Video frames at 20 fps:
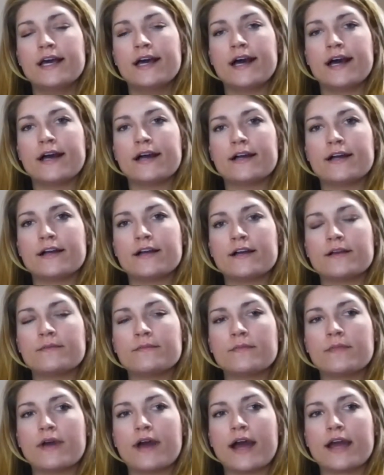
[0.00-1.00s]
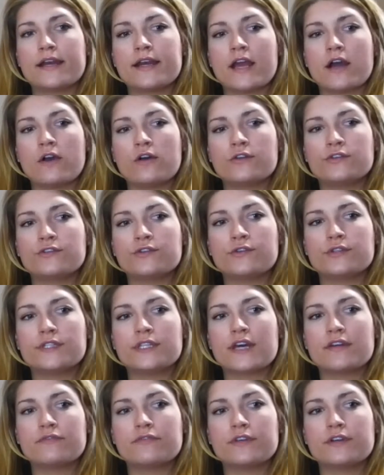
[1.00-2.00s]
And I also
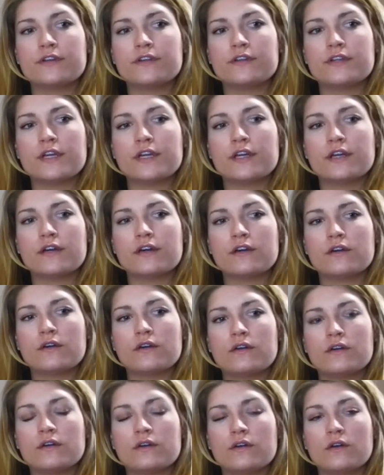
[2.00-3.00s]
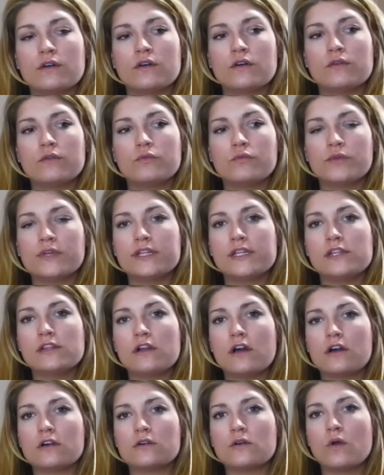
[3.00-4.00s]
suffered a really
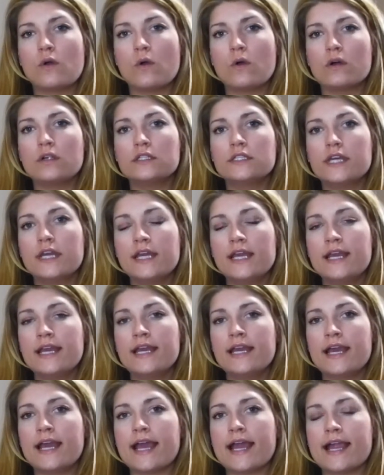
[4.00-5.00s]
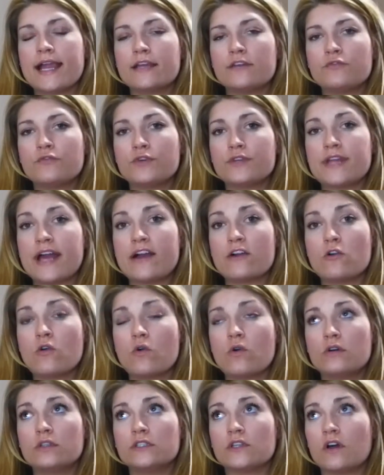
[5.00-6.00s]
long cold. And for that
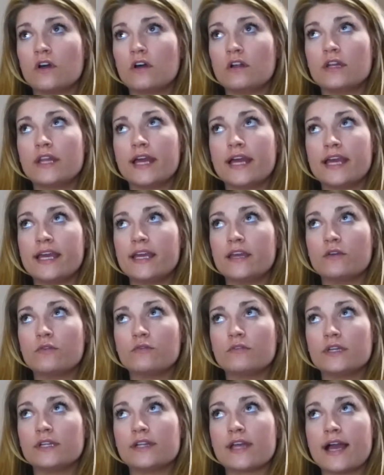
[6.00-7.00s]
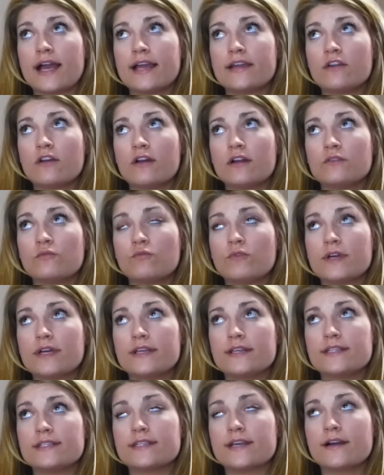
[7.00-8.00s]
cold, all I relied on
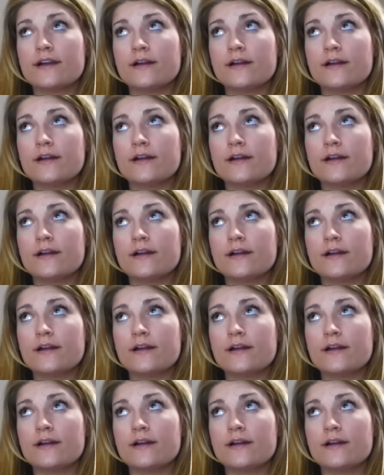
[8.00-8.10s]
was